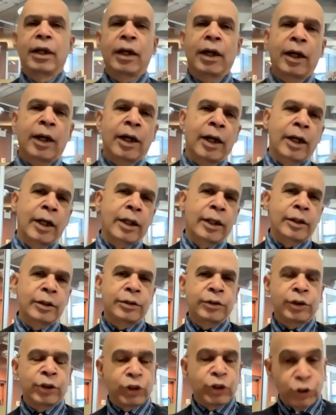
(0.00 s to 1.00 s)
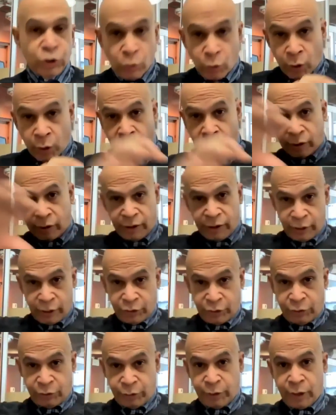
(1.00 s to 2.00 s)
the short
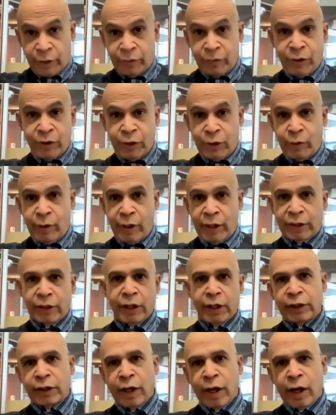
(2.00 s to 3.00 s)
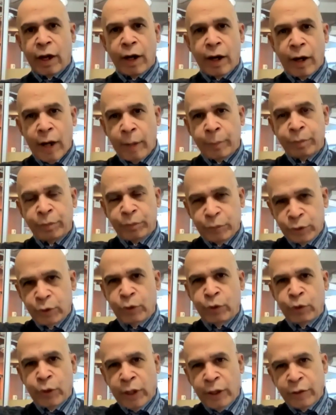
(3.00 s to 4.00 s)
history of the USSR up
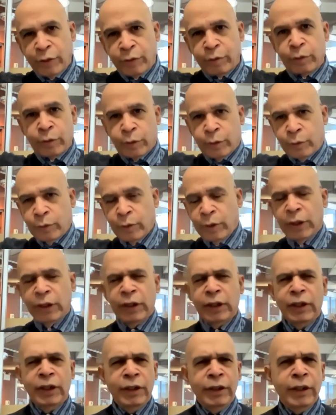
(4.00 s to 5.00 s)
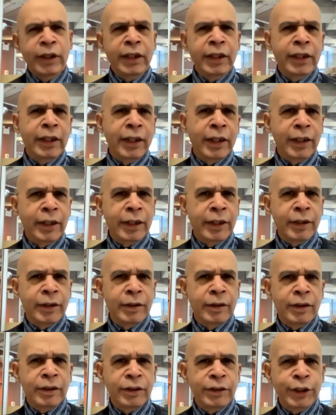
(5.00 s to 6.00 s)
to and through the
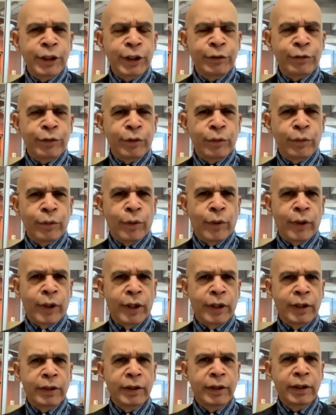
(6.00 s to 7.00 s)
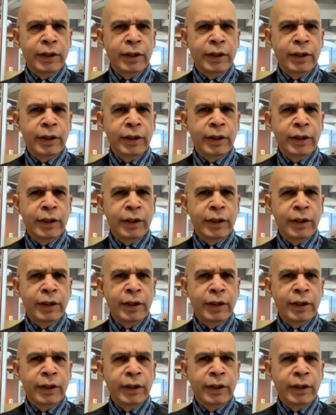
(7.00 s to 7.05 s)
Civil War.